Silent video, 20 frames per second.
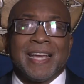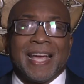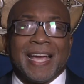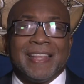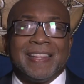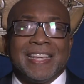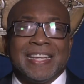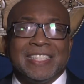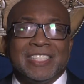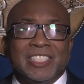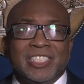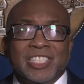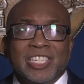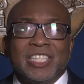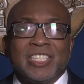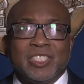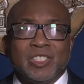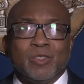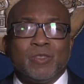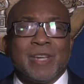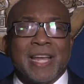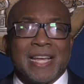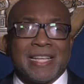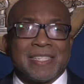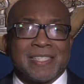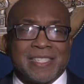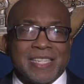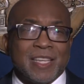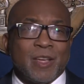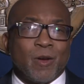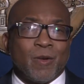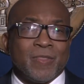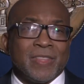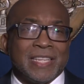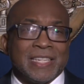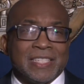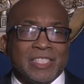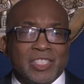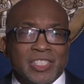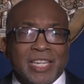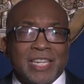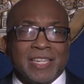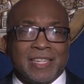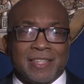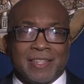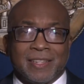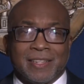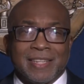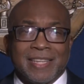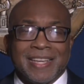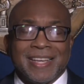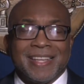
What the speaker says: and they just do not see on the agenda